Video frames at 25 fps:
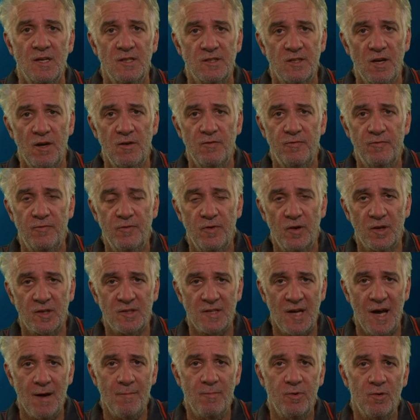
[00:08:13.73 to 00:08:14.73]
So for
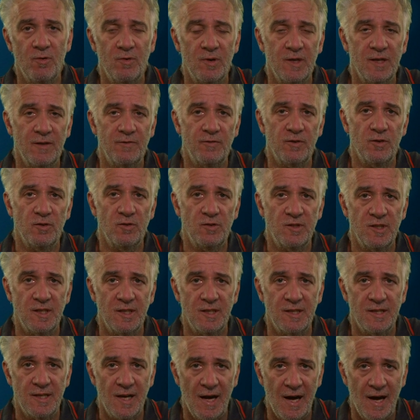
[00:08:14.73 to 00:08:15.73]
example, if you
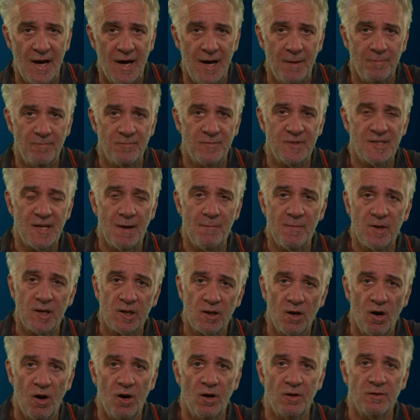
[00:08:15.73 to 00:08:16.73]
did
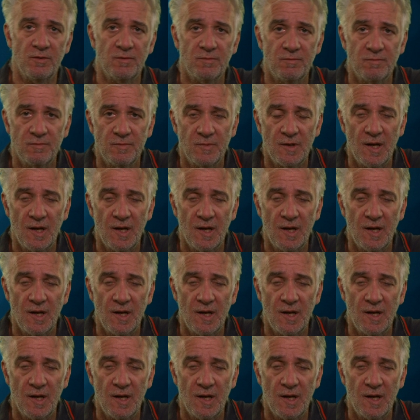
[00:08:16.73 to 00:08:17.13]
something on